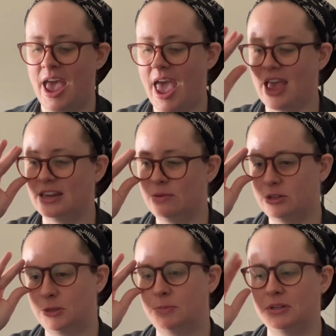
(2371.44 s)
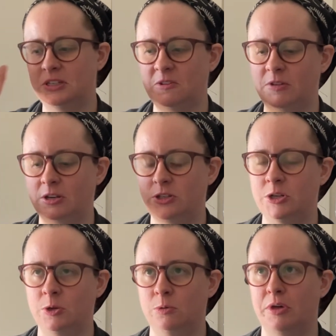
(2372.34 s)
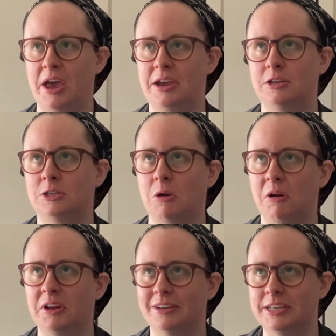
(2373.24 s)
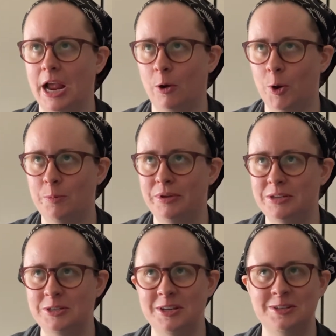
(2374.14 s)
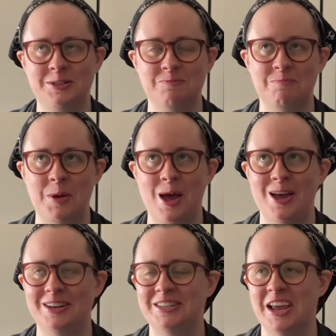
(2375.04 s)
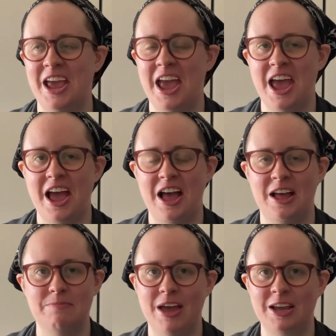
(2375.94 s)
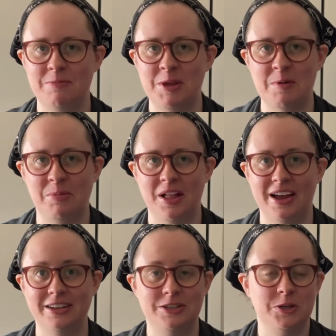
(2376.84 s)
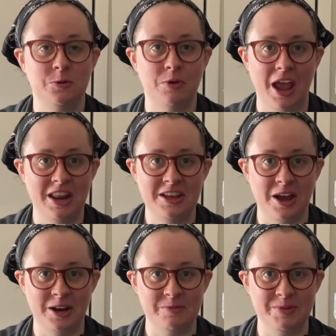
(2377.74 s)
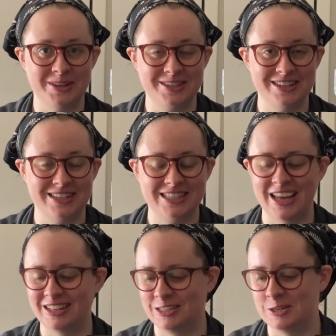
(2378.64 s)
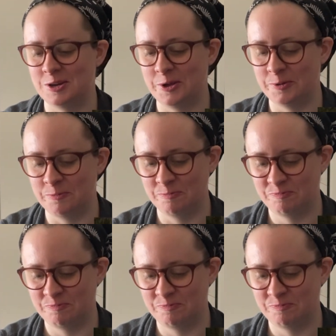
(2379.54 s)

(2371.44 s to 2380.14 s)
And it was specific to like starting a tarot business, but um, that can be applied to any kind of business that's new.